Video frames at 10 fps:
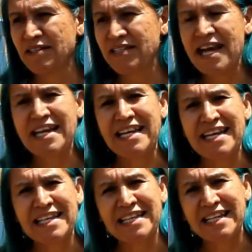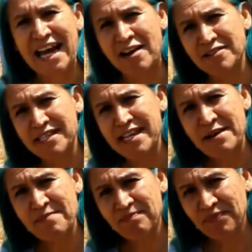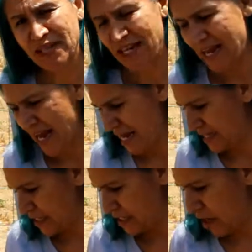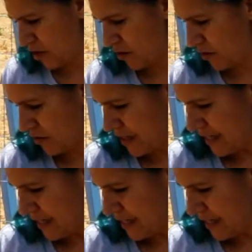take in the calcium, and so